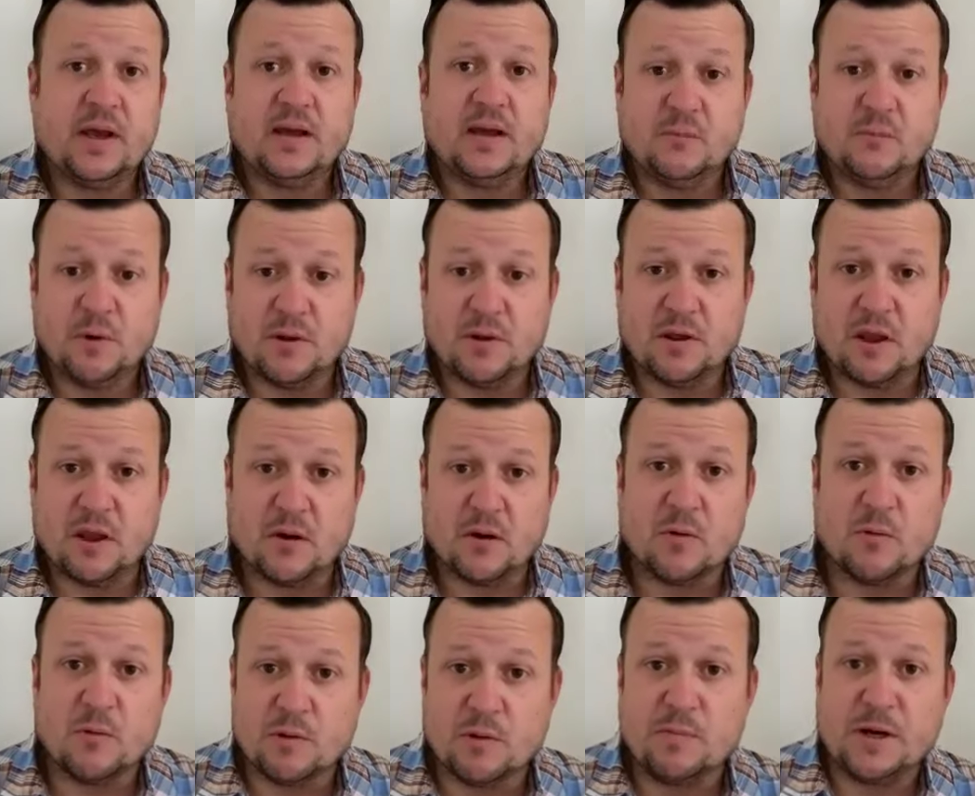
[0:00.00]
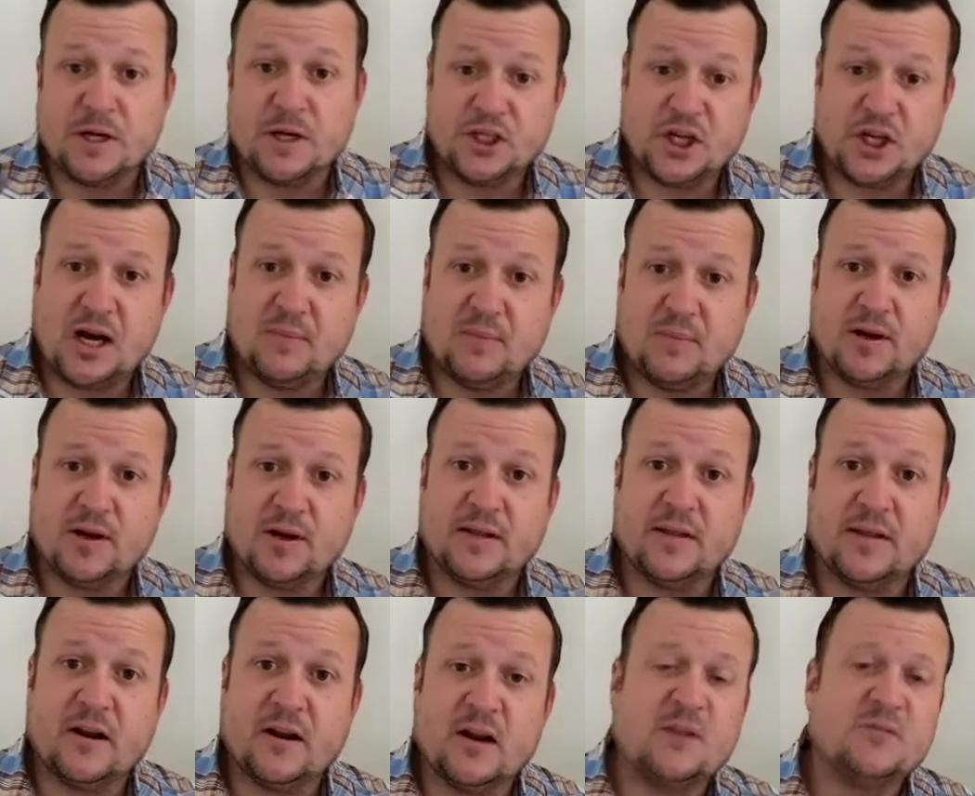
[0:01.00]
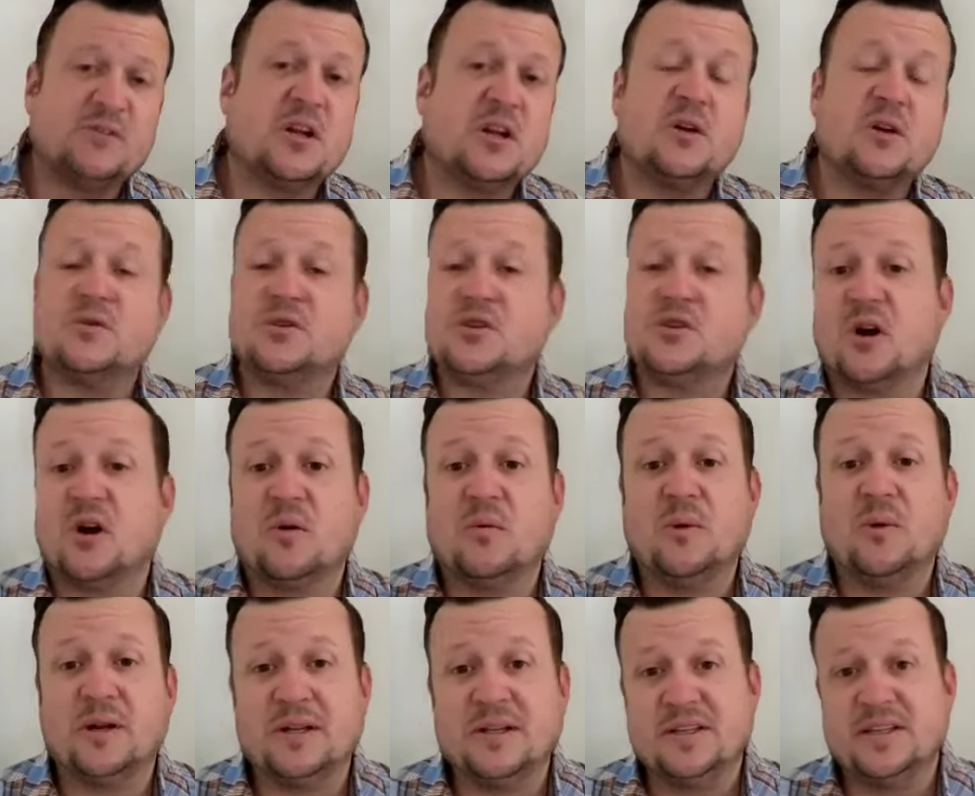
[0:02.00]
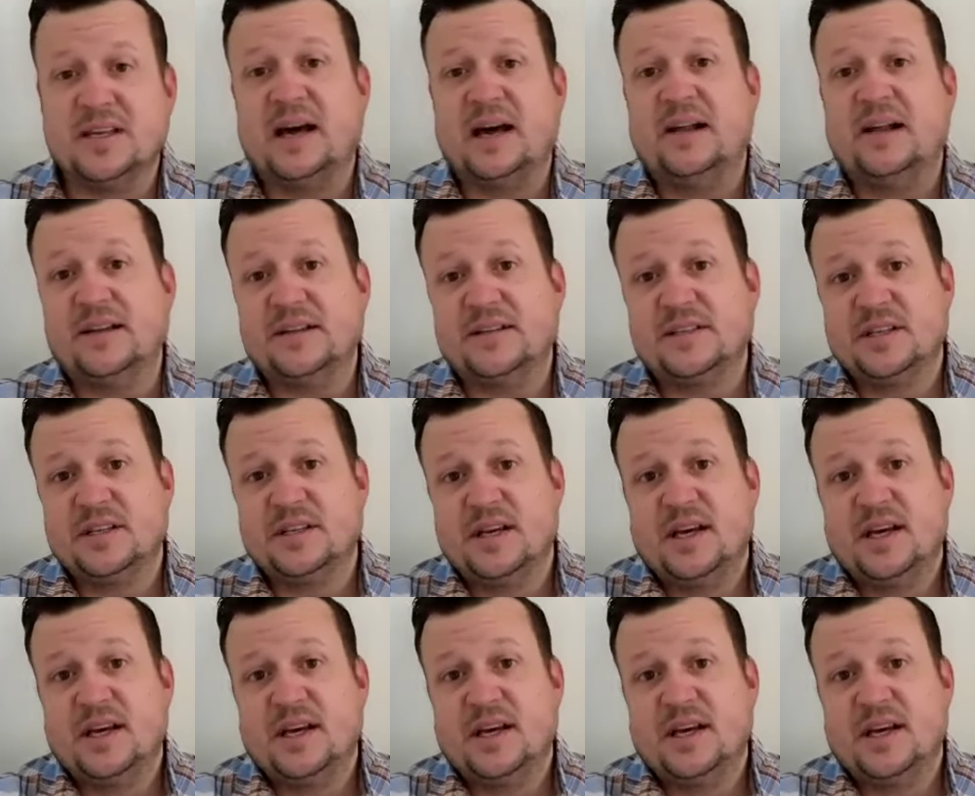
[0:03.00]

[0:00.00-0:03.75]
with my shop running there, and I was going to go start one in Dallas.